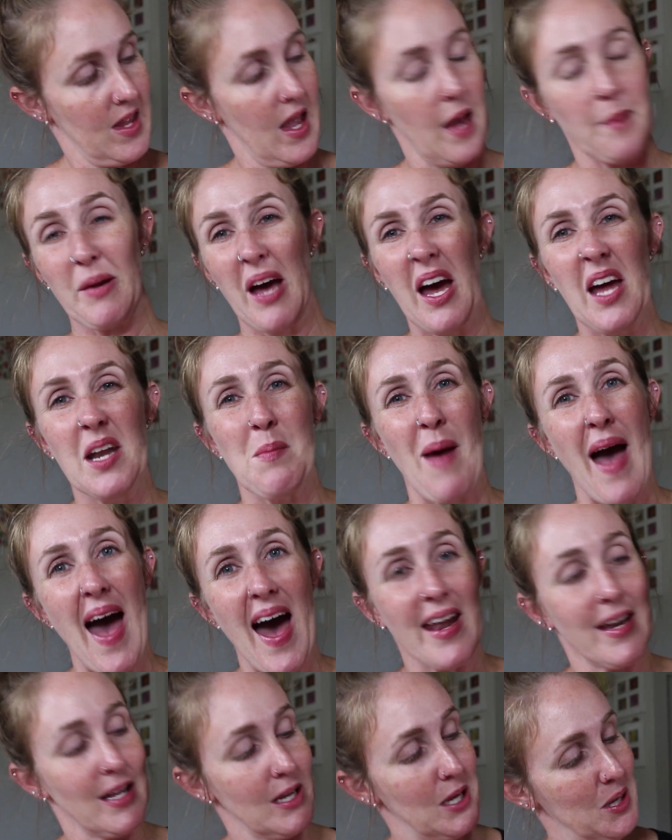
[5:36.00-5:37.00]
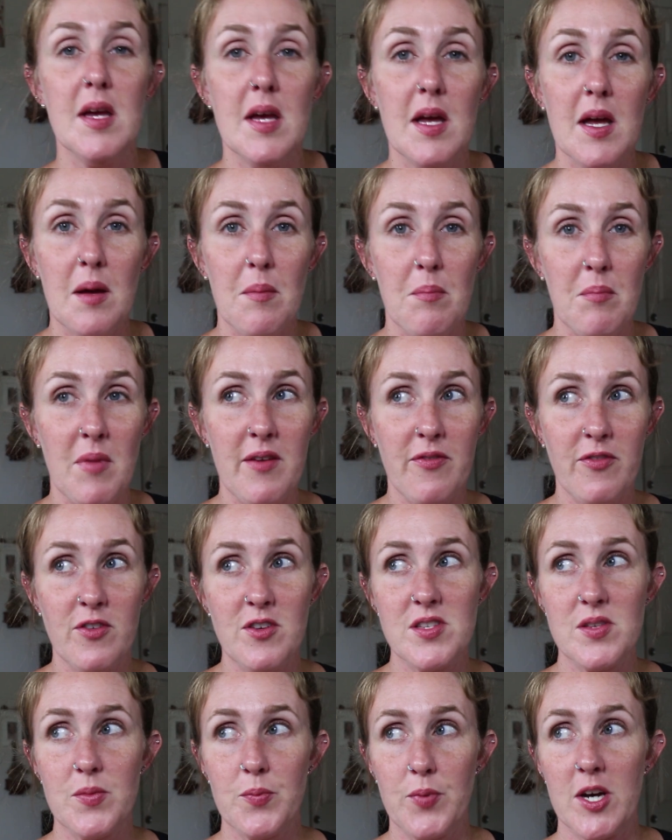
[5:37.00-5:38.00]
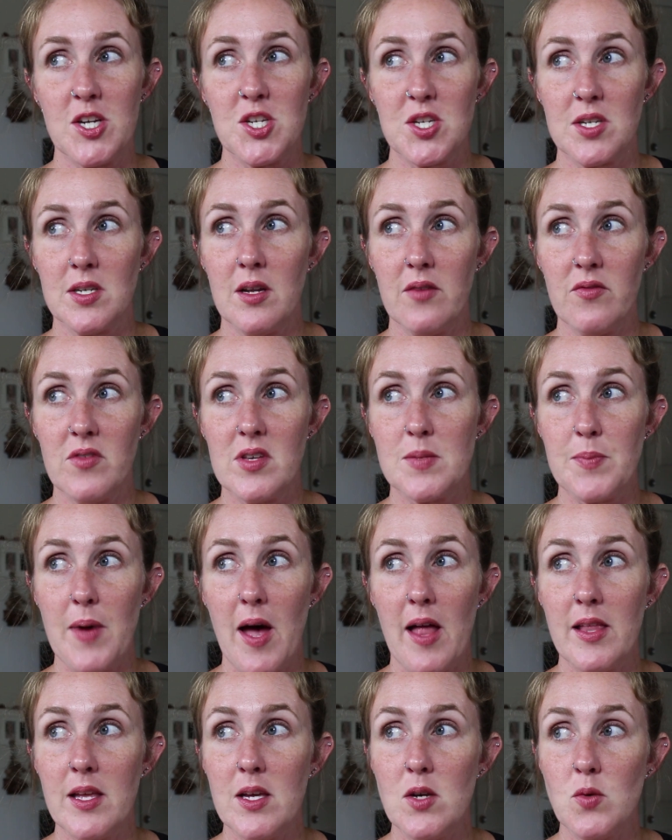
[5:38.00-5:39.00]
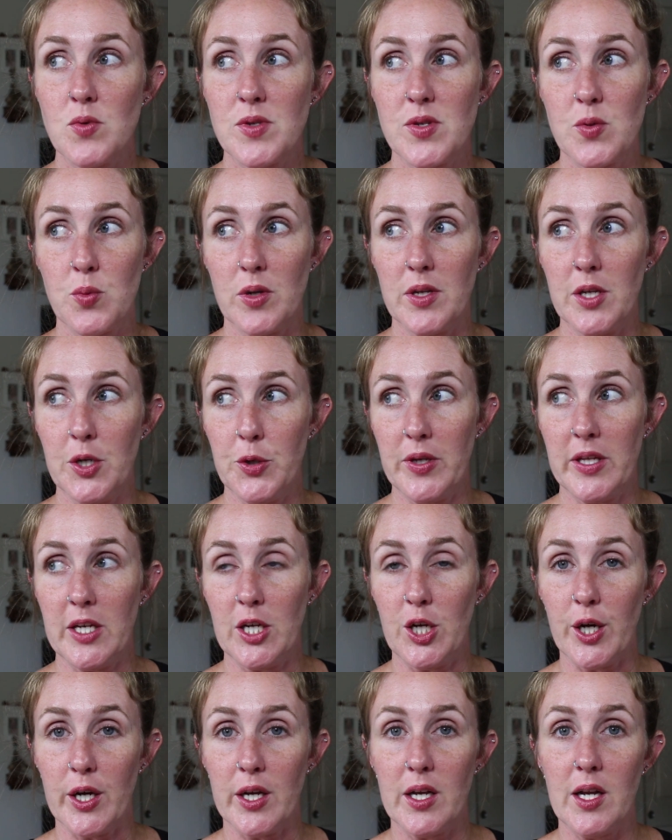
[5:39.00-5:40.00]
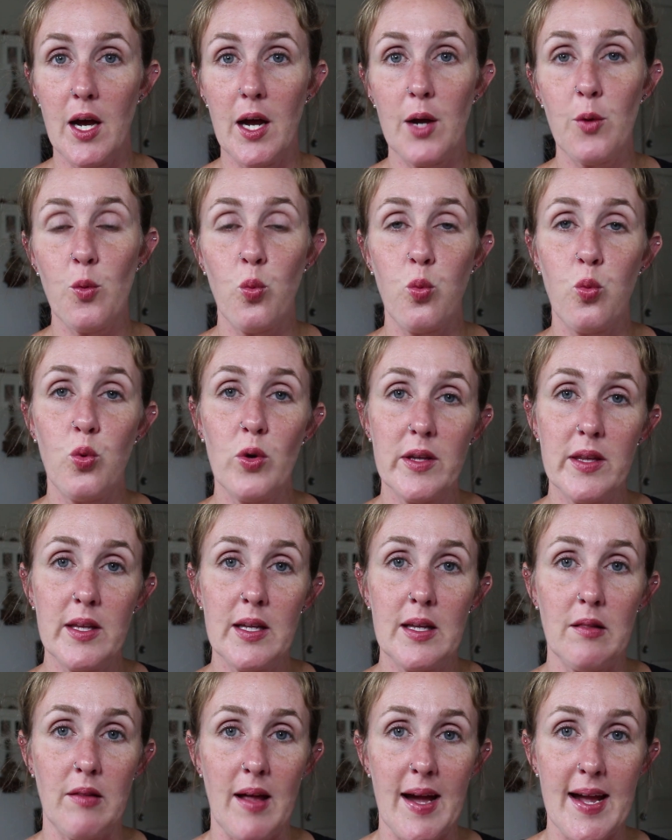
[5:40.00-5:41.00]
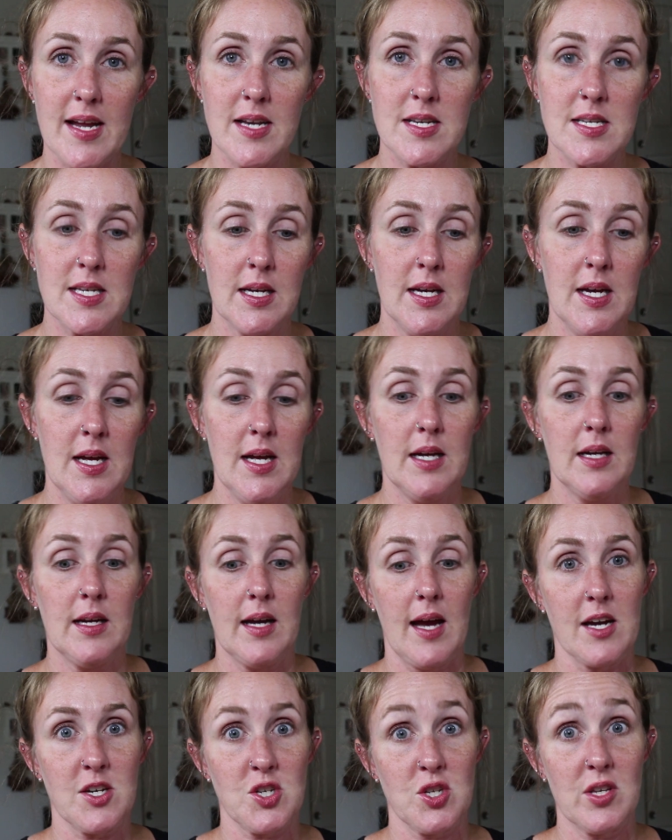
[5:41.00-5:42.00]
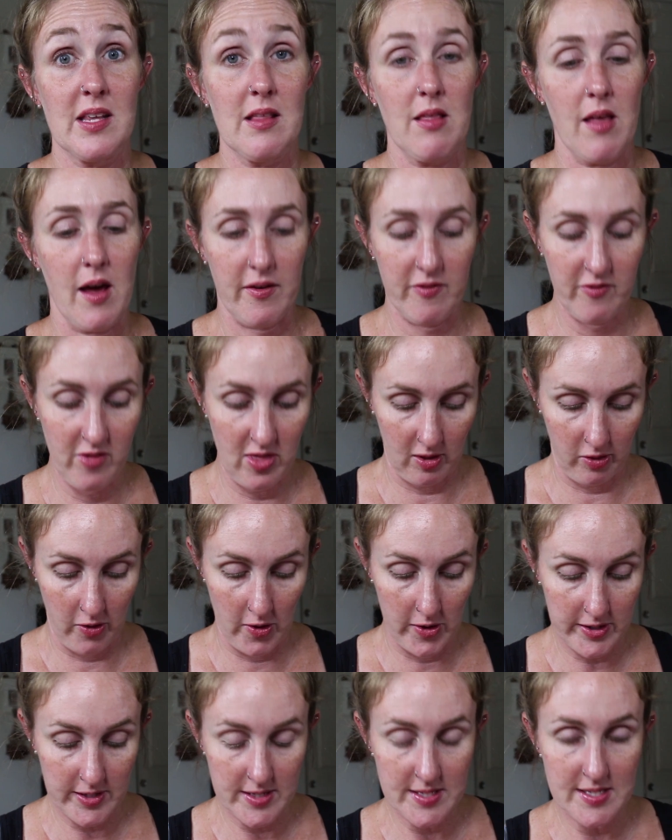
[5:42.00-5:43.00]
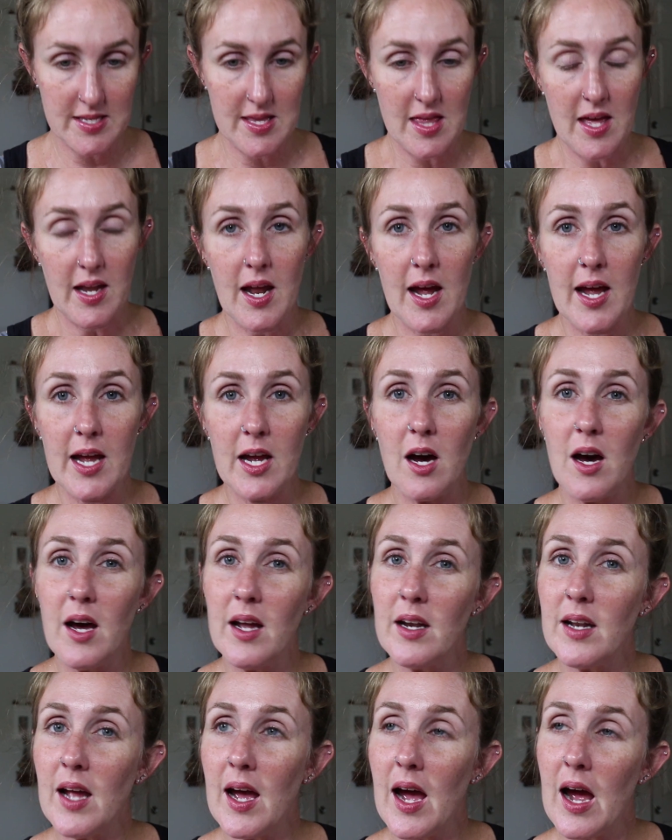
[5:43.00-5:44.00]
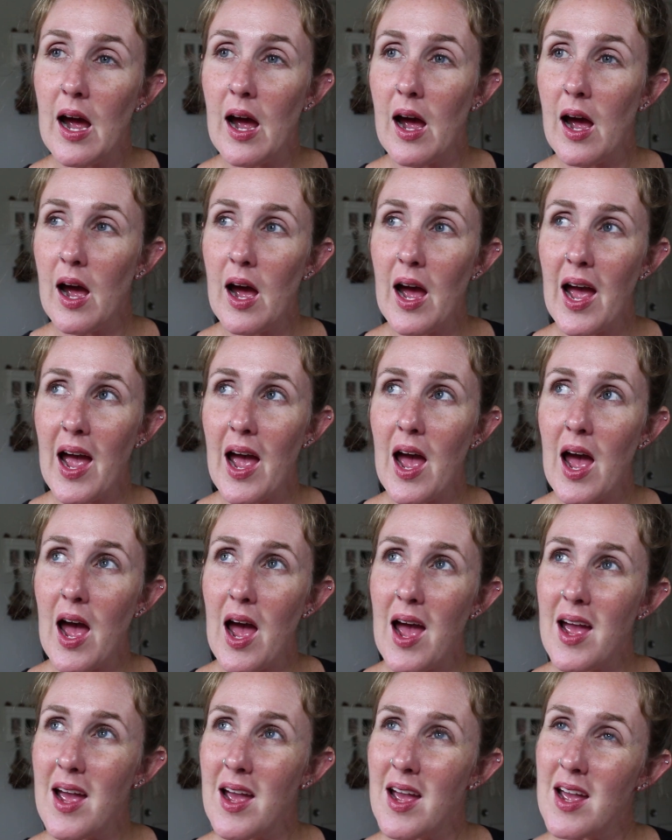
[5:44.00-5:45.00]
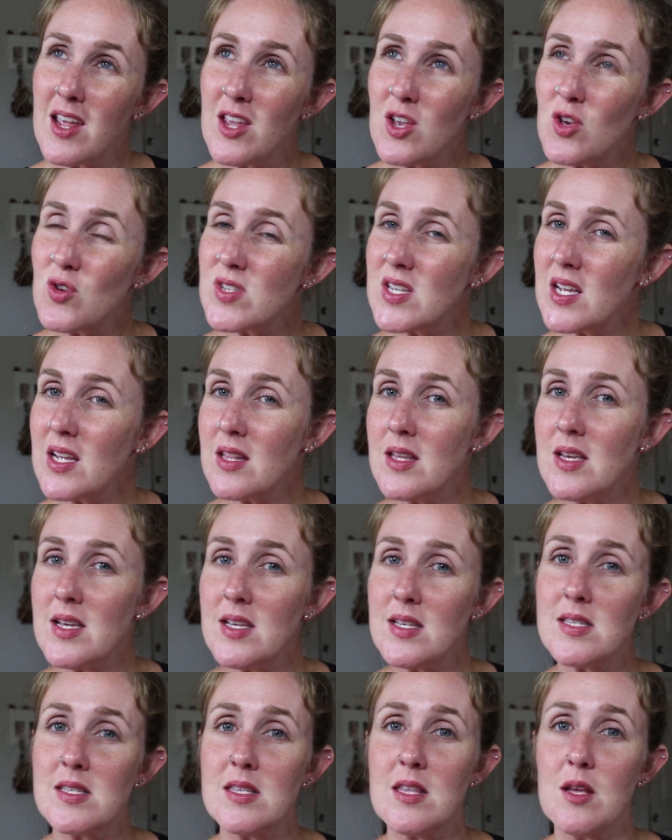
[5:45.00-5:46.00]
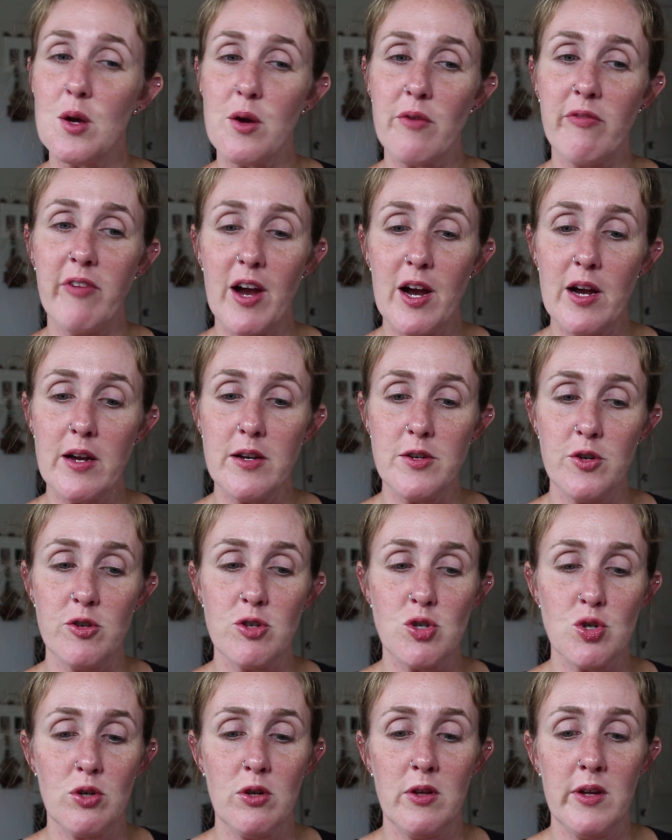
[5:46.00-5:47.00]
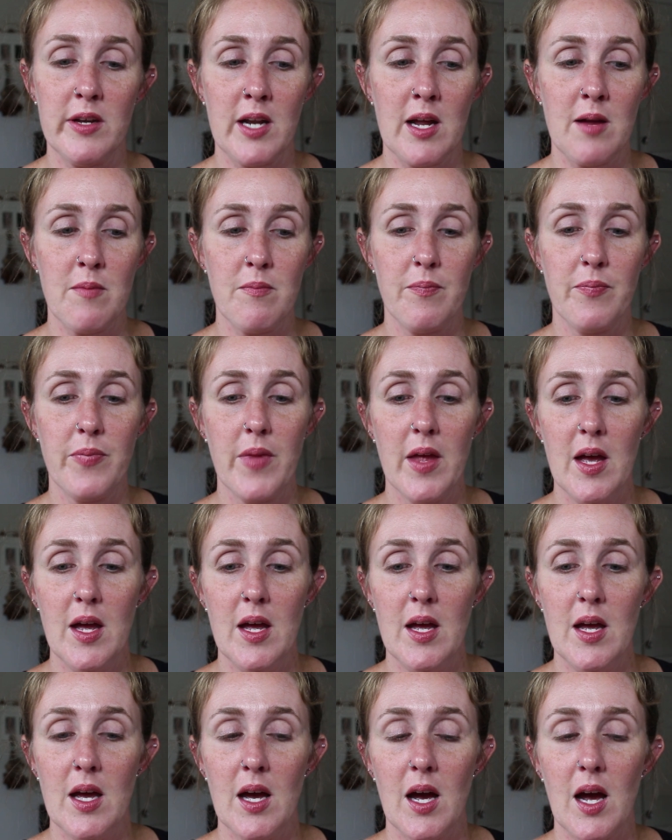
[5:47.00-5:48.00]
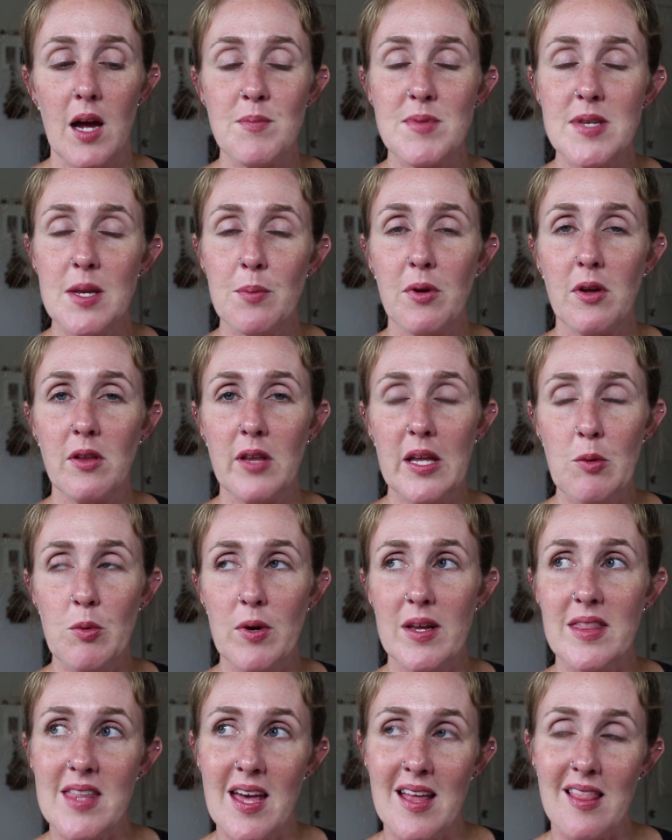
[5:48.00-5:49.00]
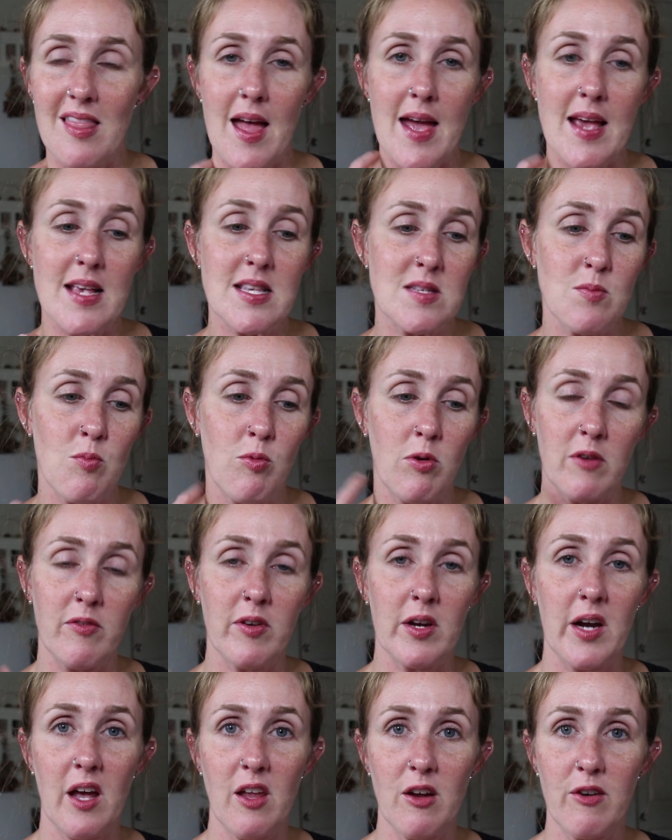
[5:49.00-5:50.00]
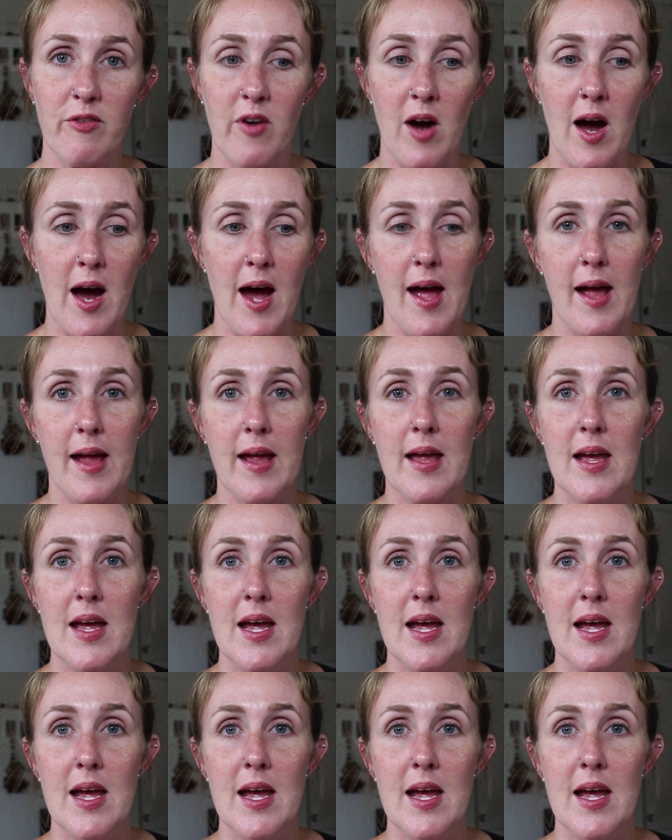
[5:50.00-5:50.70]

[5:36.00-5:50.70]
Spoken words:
I'm kind of mad. My first impression of this palette was really, really good. I really actually love the looks that I got using this. They're very neutral, and I'm typically one that likes more of a colorful eye.